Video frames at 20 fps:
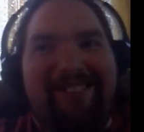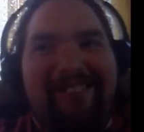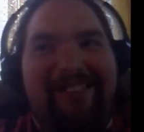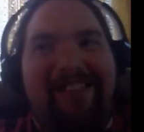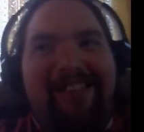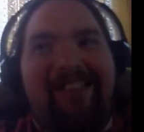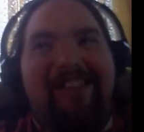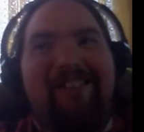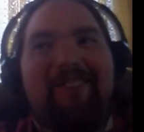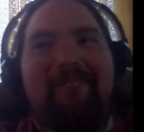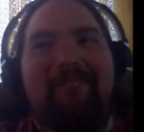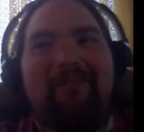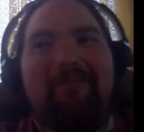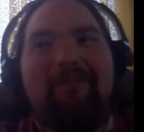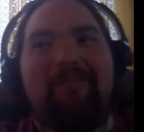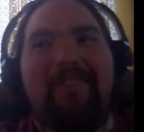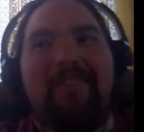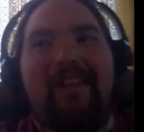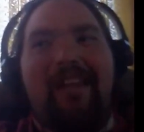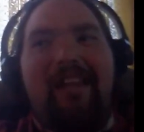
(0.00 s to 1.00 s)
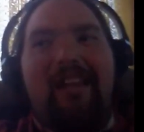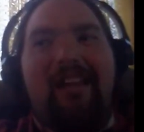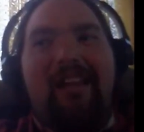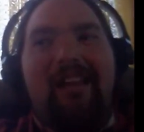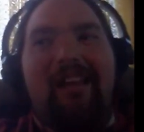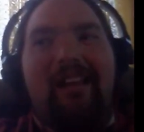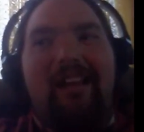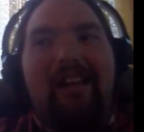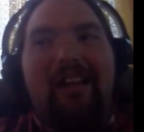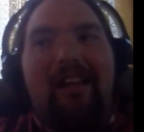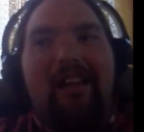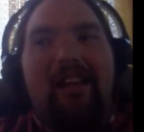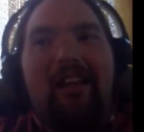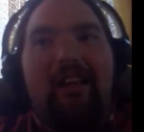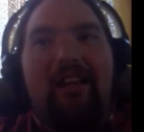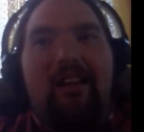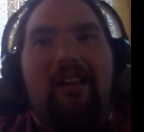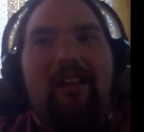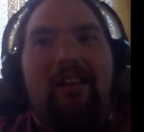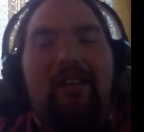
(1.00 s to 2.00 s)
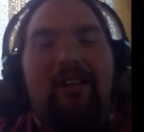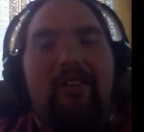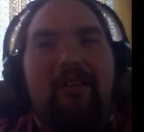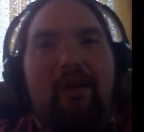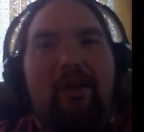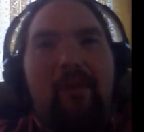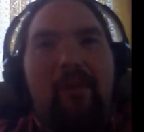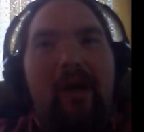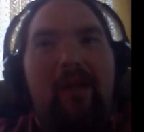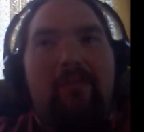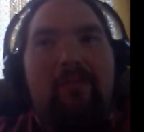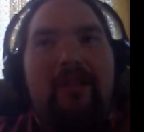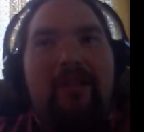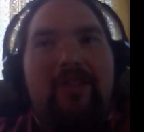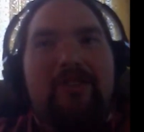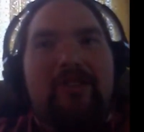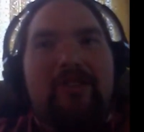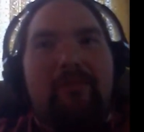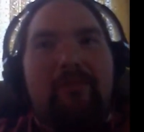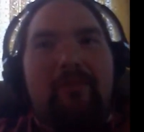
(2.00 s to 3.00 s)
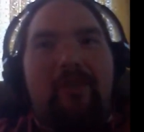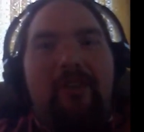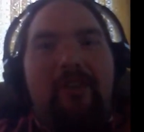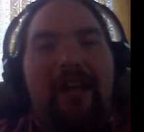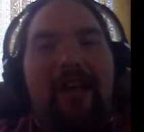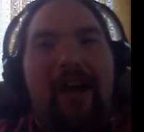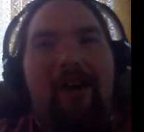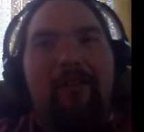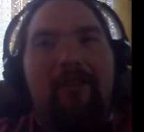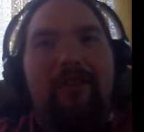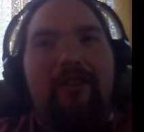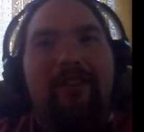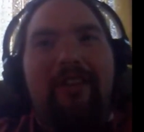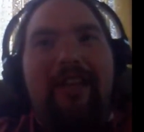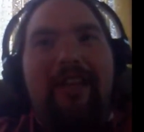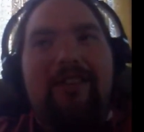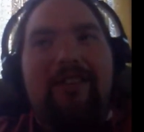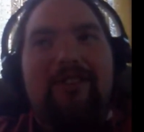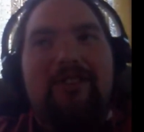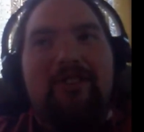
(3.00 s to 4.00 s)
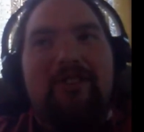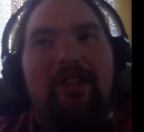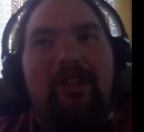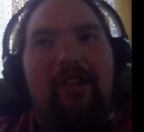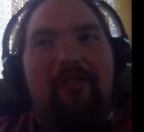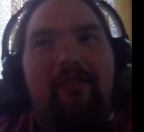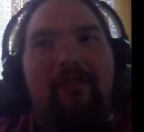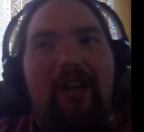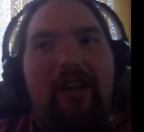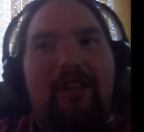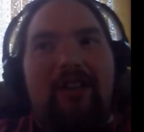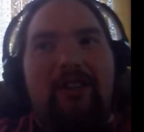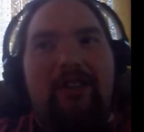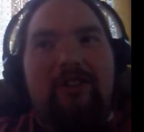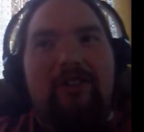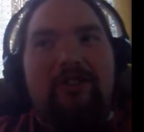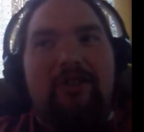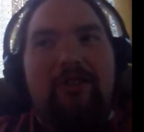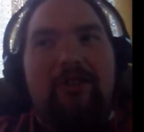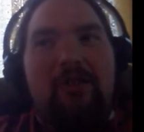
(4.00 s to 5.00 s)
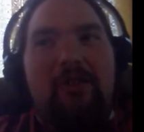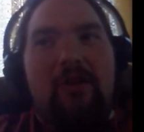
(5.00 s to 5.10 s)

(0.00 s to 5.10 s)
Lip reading: love. There might be some clown related stuff on here too,